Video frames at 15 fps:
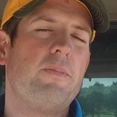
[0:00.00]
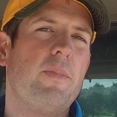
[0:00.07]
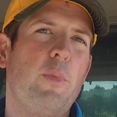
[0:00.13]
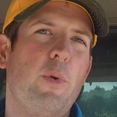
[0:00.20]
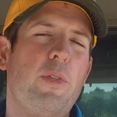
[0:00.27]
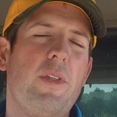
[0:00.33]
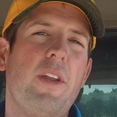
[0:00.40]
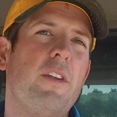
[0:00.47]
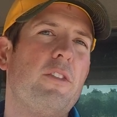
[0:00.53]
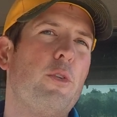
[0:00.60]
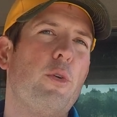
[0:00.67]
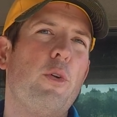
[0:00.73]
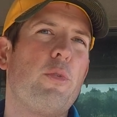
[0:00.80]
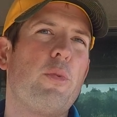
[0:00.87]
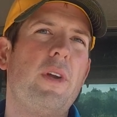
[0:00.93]
within a
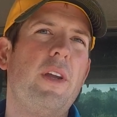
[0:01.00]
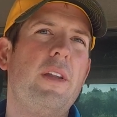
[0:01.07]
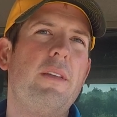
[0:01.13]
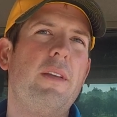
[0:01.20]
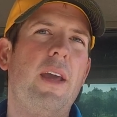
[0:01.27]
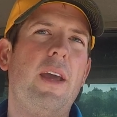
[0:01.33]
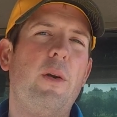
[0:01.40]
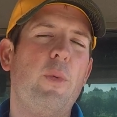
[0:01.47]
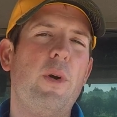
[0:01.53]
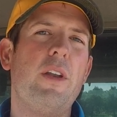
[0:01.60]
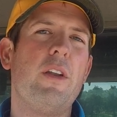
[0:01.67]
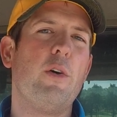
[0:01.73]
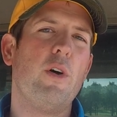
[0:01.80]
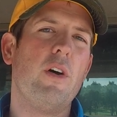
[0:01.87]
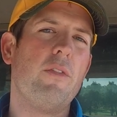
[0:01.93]
2 or 3 day
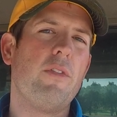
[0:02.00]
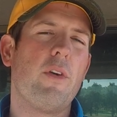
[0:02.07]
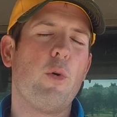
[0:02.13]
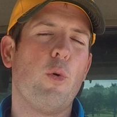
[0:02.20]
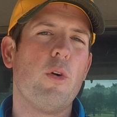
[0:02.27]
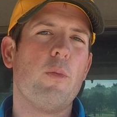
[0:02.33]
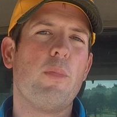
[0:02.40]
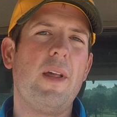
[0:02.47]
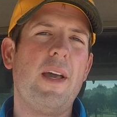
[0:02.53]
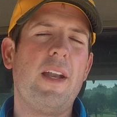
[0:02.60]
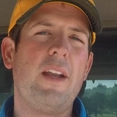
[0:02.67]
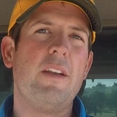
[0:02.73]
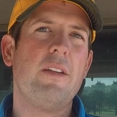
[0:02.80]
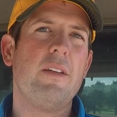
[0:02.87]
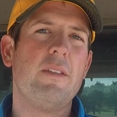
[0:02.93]
window of the corn
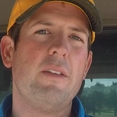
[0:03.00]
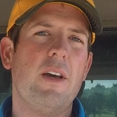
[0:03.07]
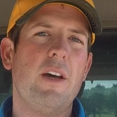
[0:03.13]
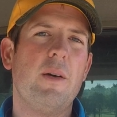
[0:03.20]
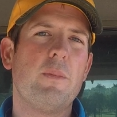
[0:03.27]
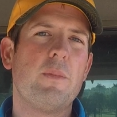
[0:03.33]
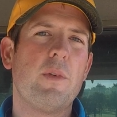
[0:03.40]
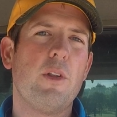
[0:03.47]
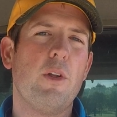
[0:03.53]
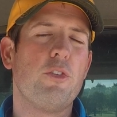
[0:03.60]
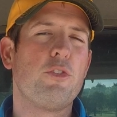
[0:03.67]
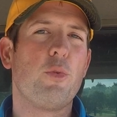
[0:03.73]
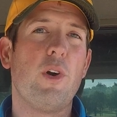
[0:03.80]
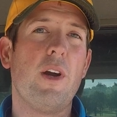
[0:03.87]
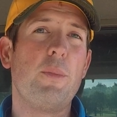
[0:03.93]
planted close
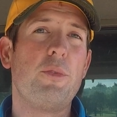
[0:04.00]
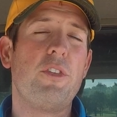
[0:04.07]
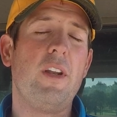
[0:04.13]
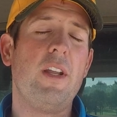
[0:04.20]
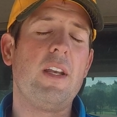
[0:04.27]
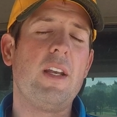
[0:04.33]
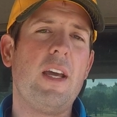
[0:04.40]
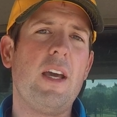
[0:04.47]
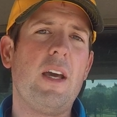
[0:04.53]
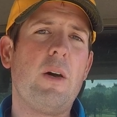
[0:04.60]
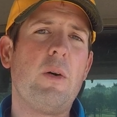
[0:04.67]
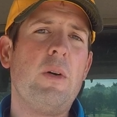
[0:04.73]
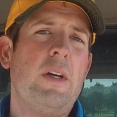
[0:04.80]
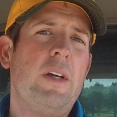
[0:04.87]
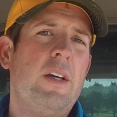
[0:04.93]
to where I'm sitting now,